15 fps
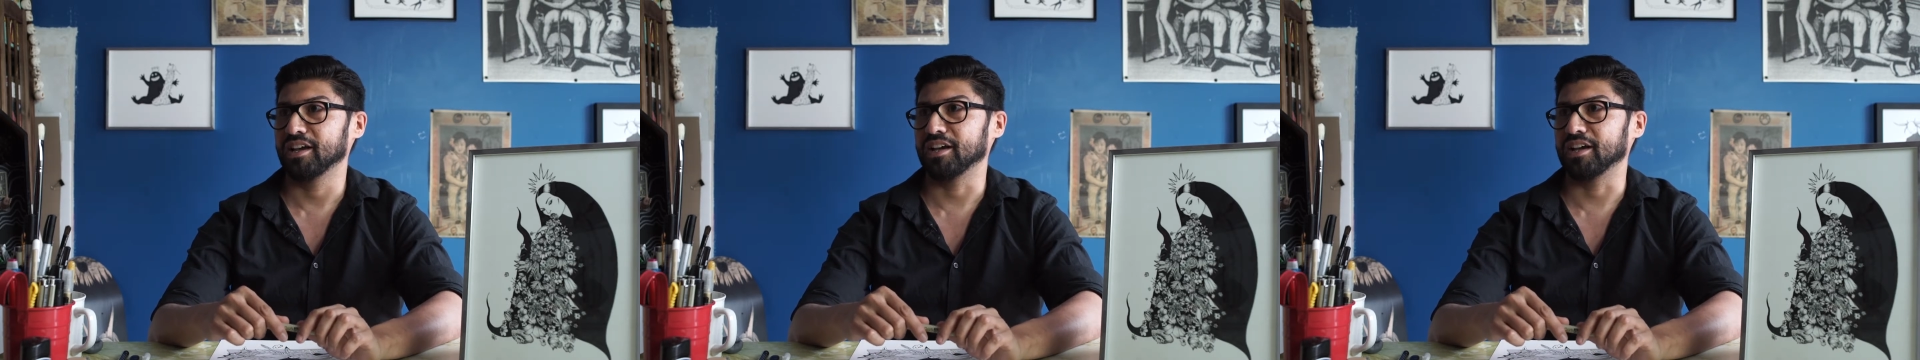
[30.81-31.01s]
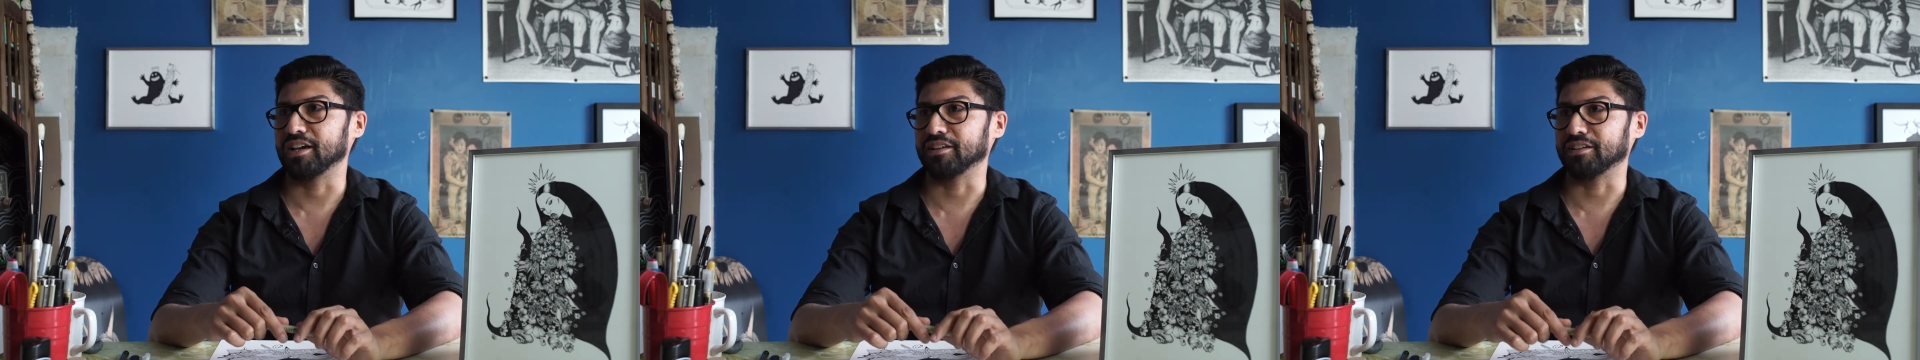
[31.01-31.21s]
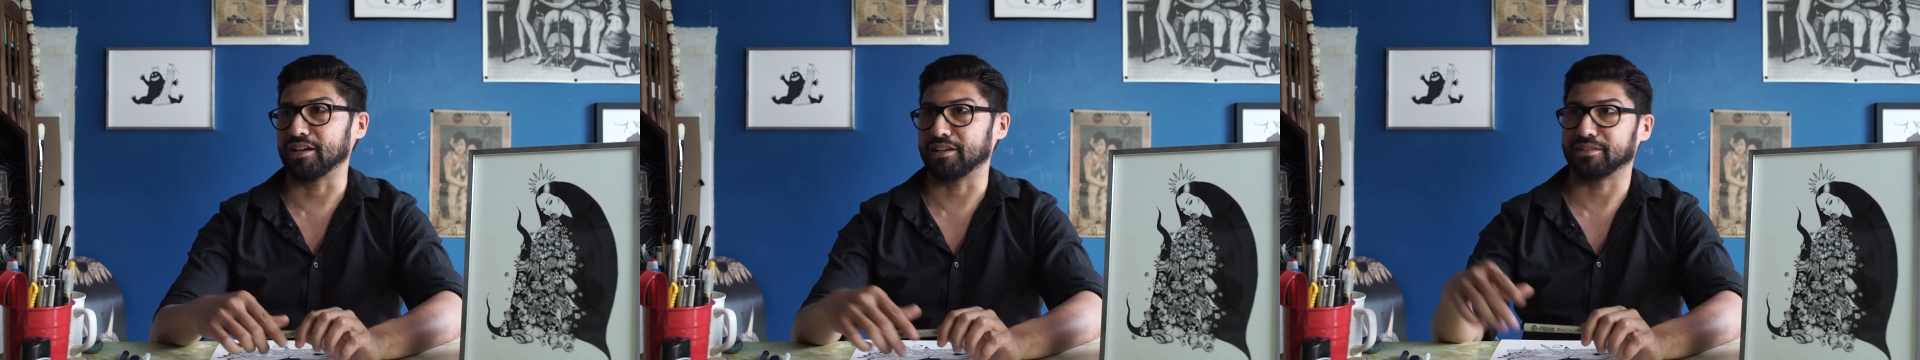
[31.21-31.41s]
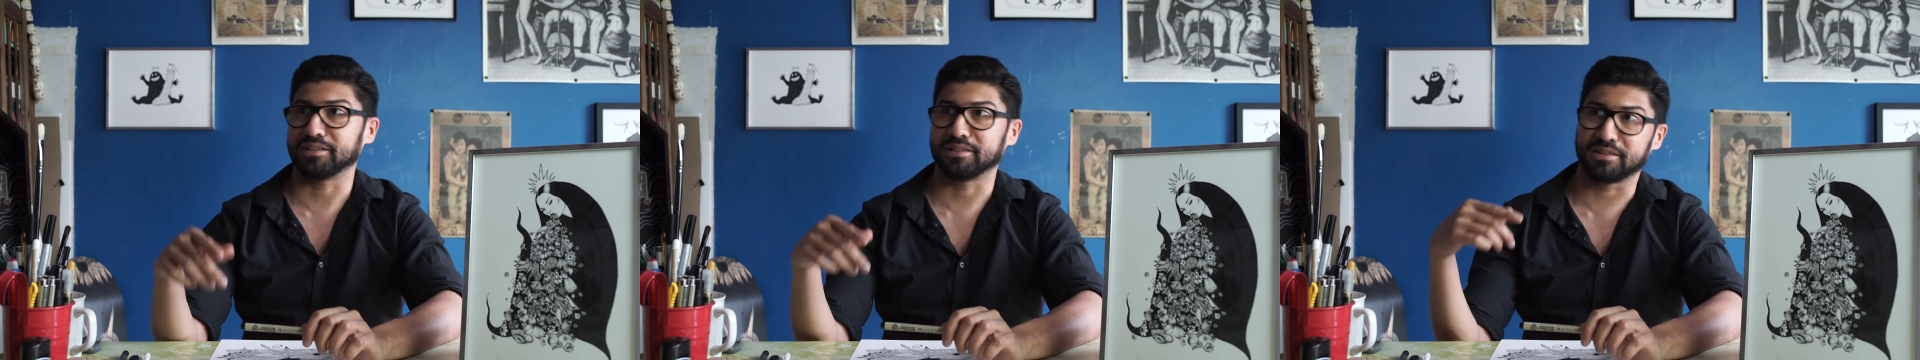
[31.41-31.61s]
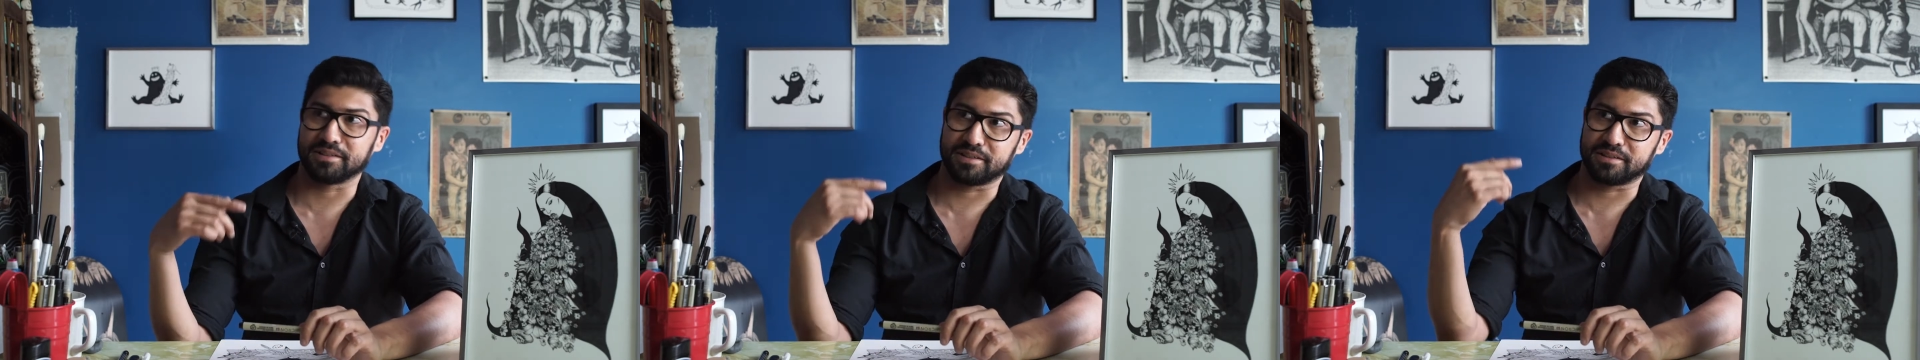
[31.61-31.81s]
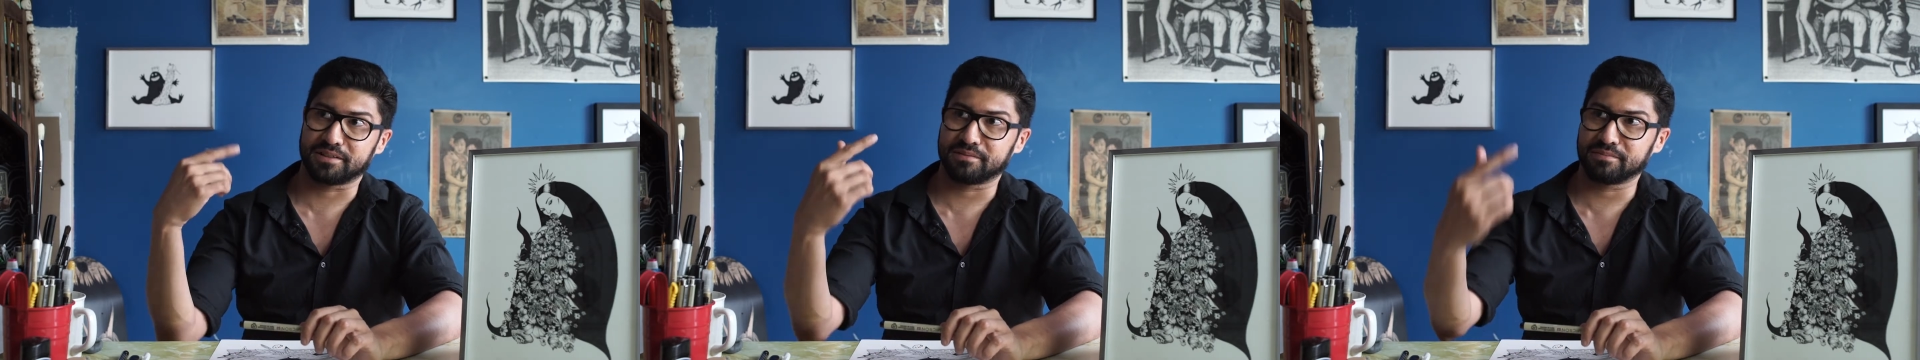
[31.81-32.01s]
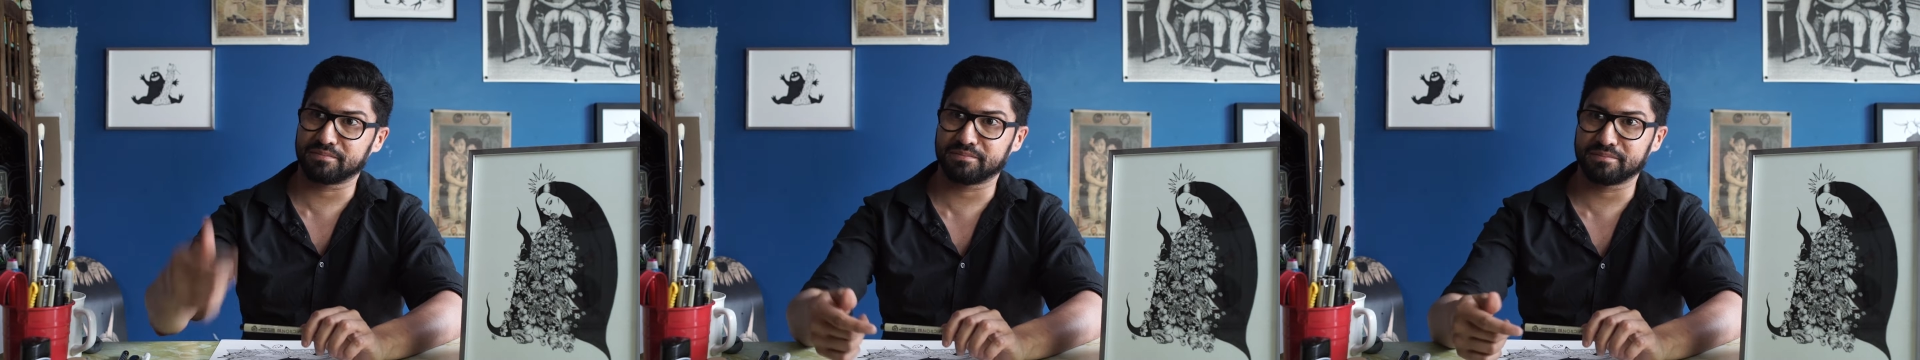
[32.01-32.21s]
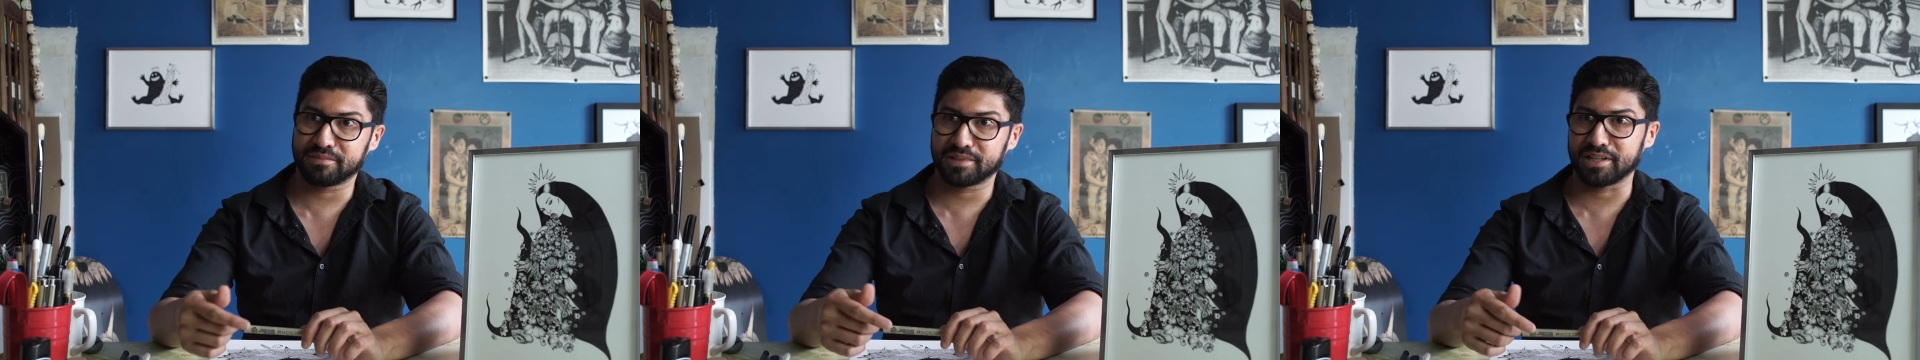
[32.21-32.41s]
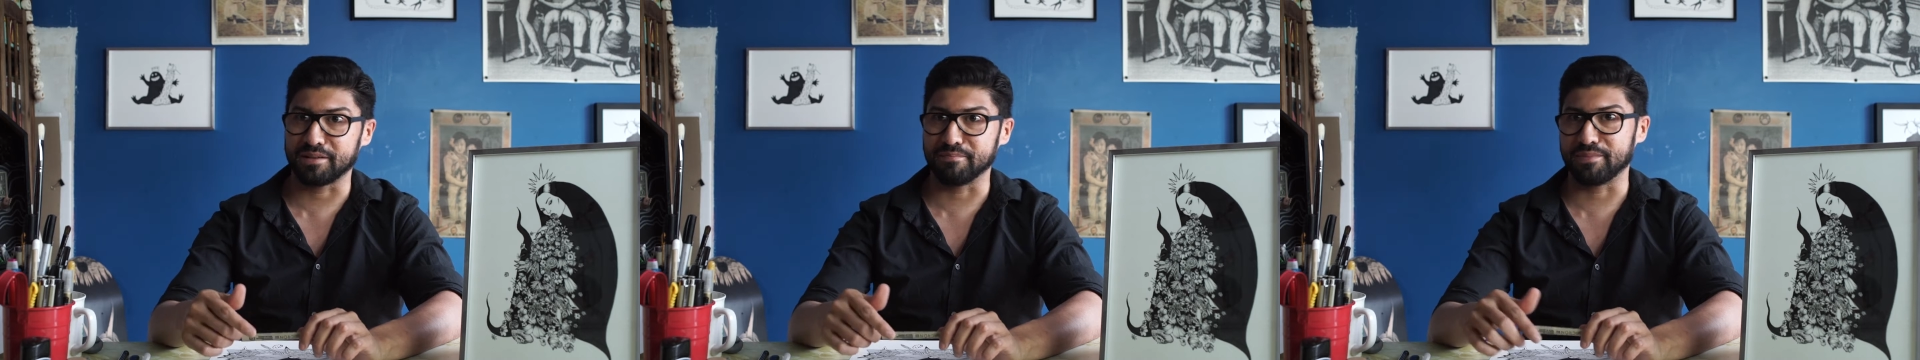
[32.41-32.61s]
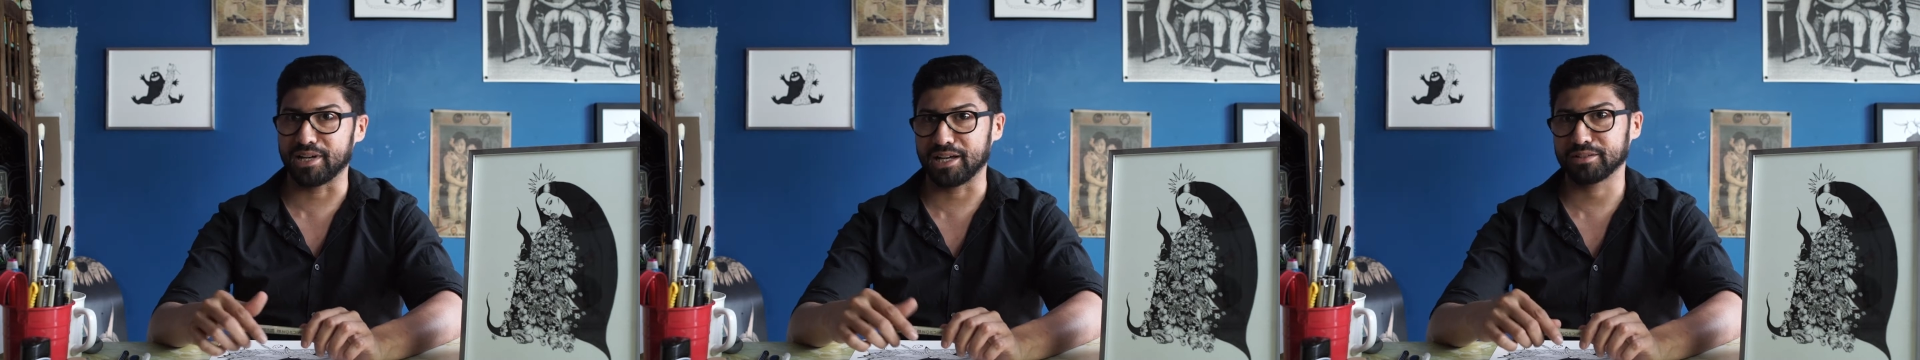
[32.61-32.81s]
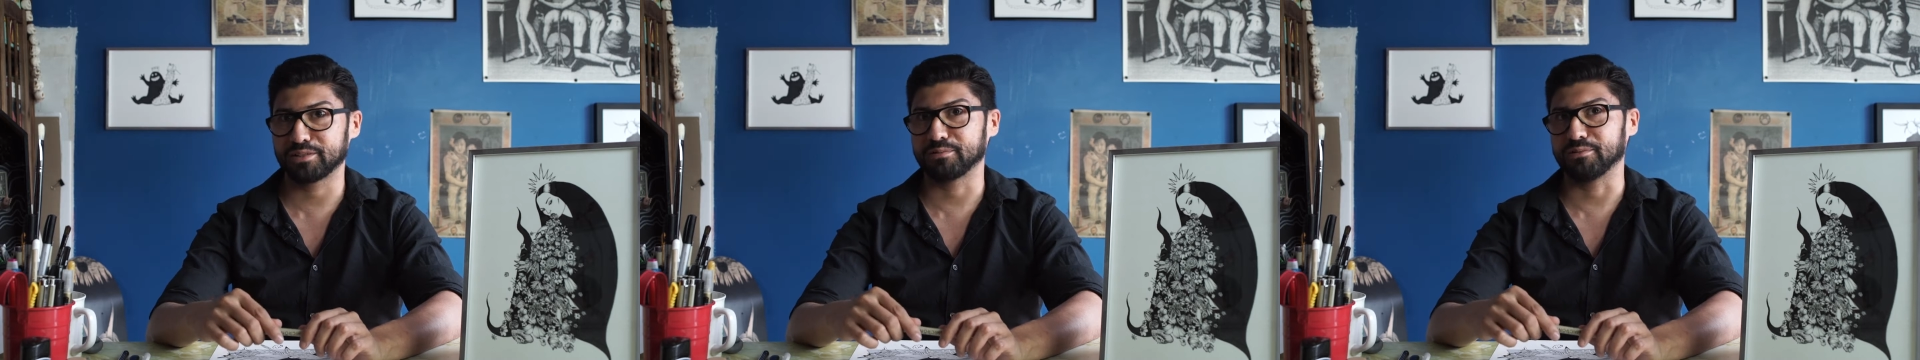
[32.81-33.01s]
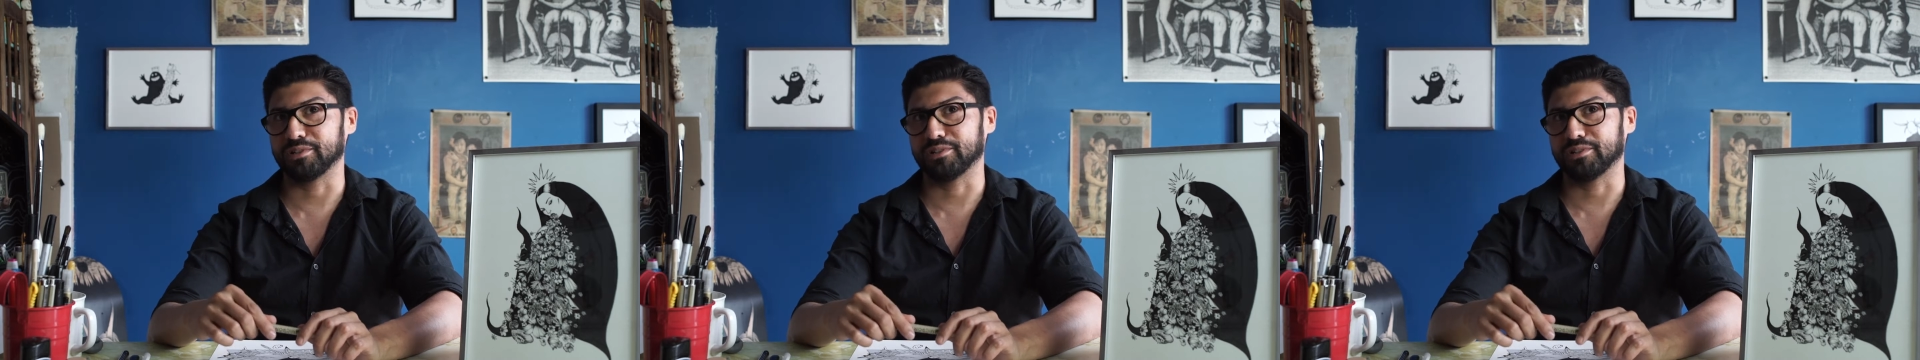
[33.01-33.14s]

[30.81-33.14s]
and I came back to